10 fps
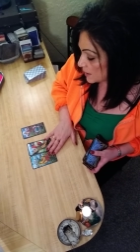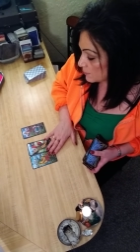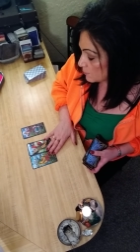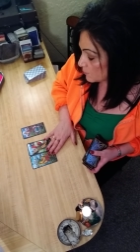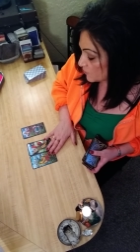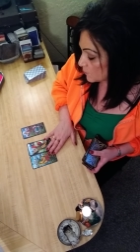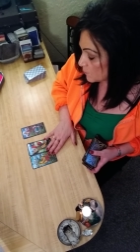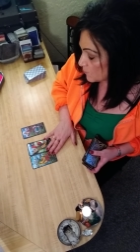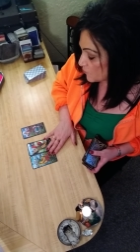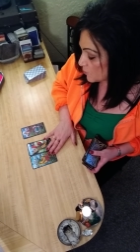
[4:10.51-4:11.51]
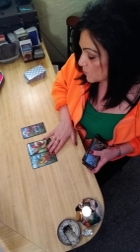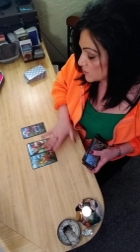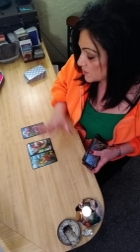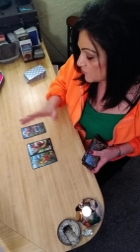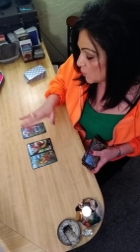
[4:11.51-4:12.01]
And for, for
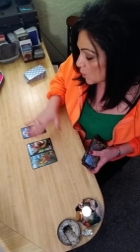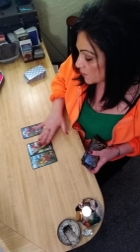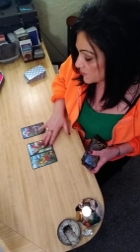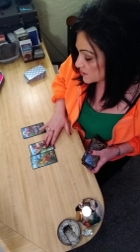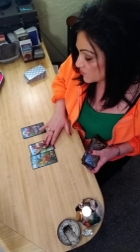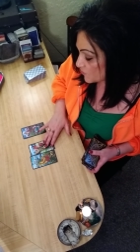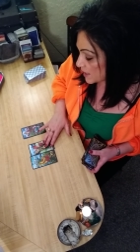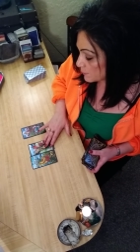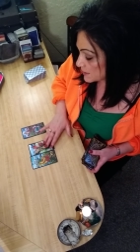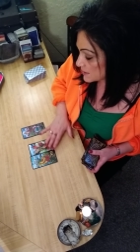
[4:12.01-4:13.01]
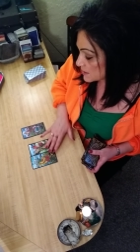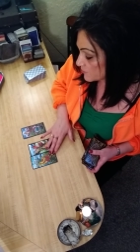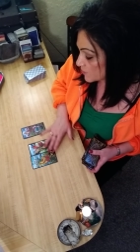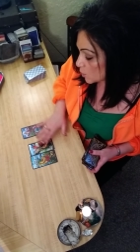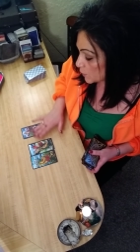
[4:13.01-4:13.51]
most of you all, this is family
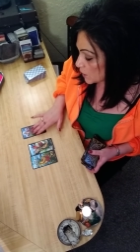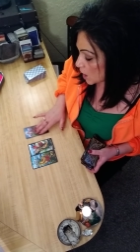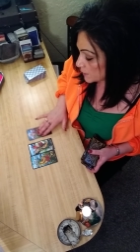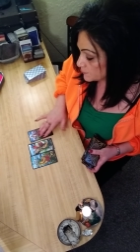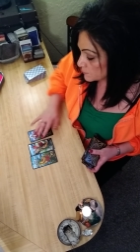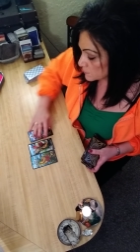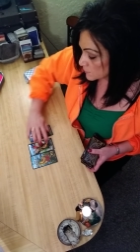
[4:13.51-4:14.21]
stuff going on.